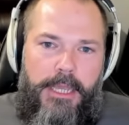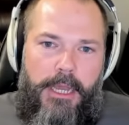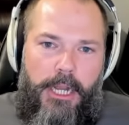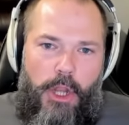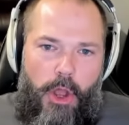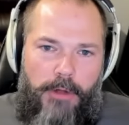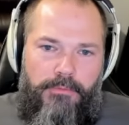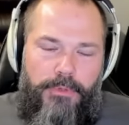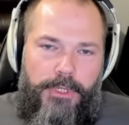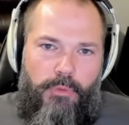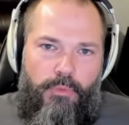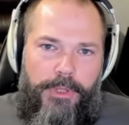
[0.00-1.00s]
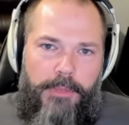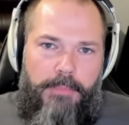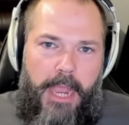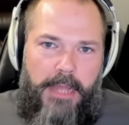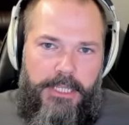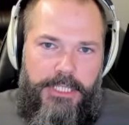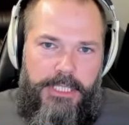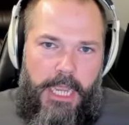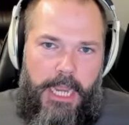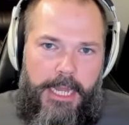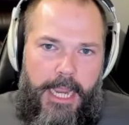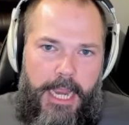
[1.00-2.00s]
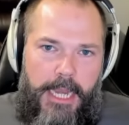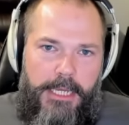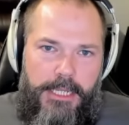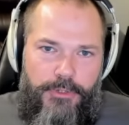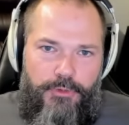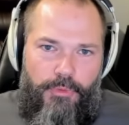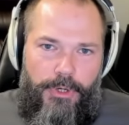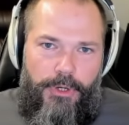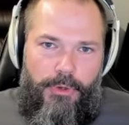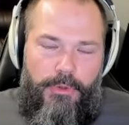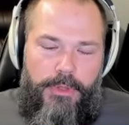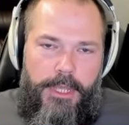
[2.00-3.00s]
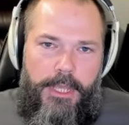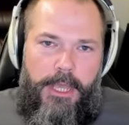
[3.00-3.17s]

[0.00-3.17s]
conflict with Palestine and Israel.